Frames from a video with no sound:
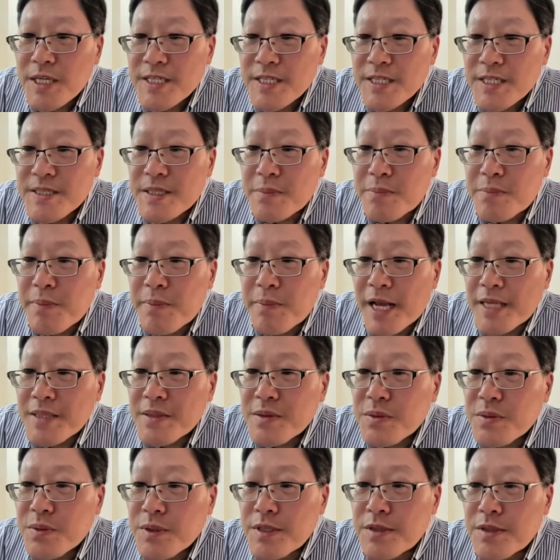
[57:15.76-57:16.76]
What is the
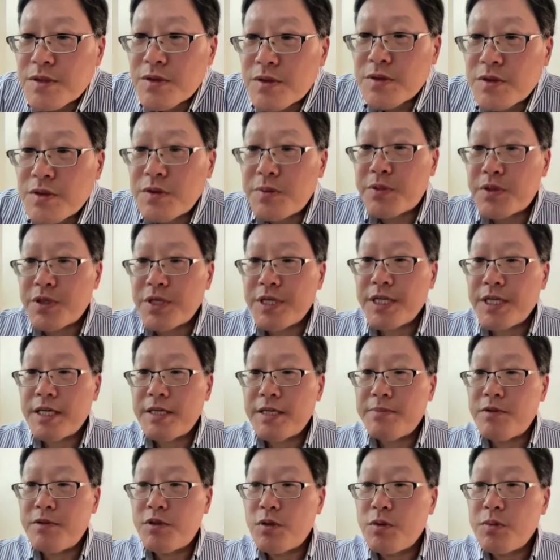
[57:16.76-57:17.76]
best way to bring
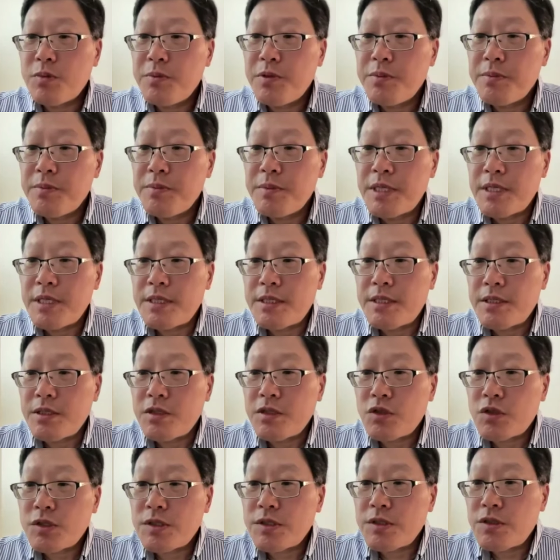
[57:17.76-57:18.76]
up dopamine
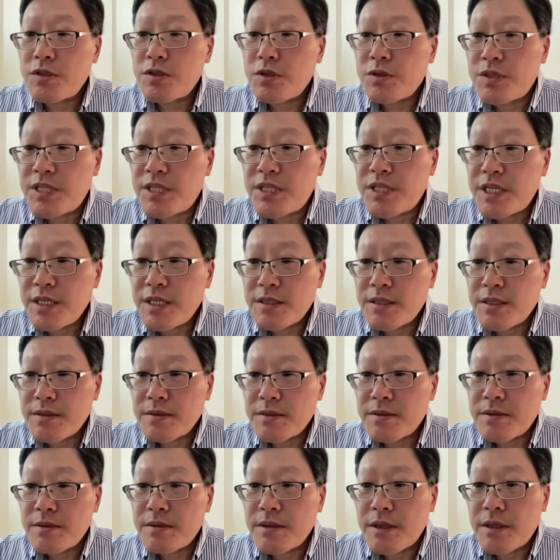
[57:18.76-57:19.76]
addiction to
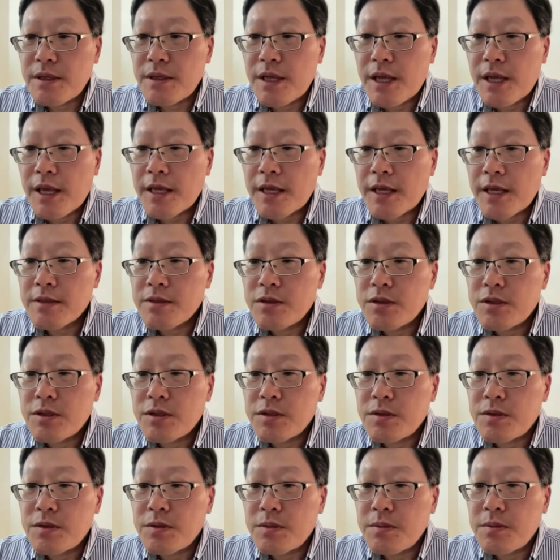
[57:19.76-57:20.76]
teens and
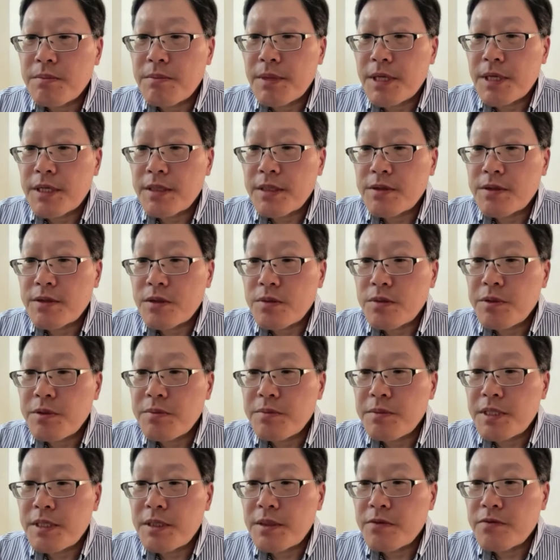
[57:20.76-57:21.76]
to make
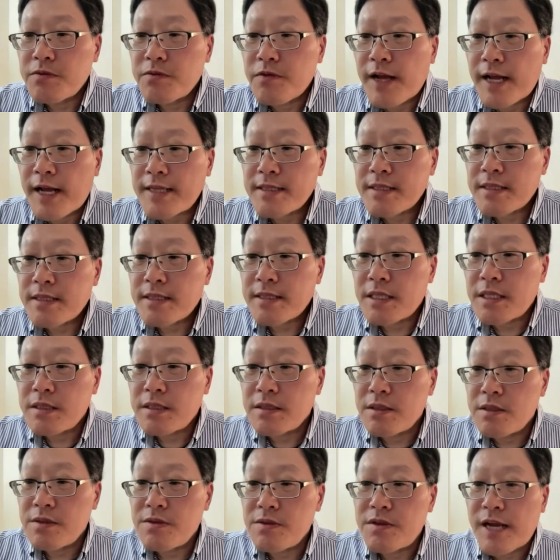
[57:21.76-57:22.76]
dopamine
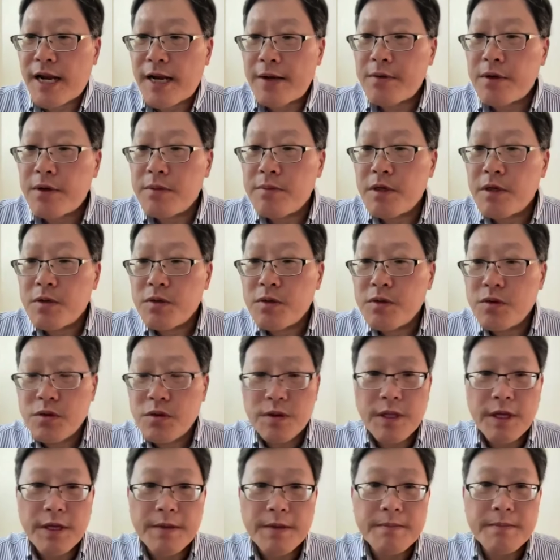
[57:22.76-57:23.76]
fasting desirable to
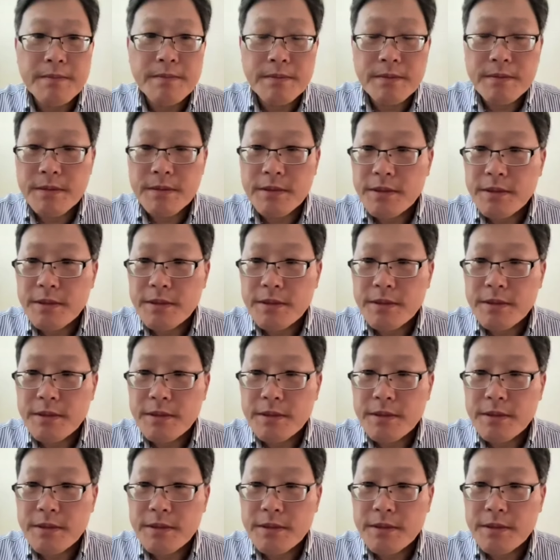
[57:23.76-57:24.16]
them?